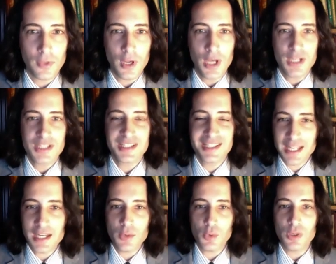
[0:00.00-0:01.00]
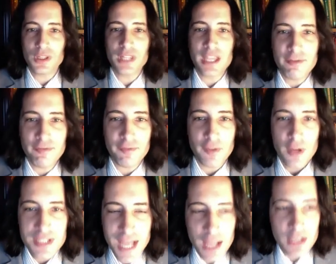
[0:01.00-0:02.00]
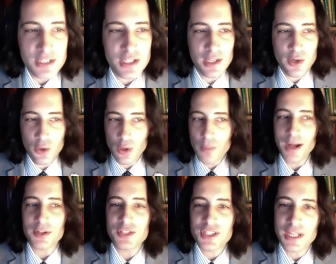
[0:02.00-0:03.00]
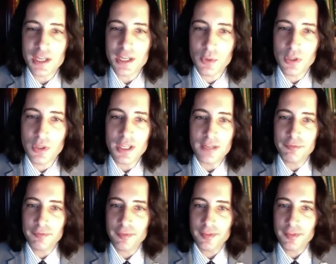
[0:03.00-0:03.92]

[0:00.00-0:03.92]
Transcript: City Relief. Tell us a little about City Relief.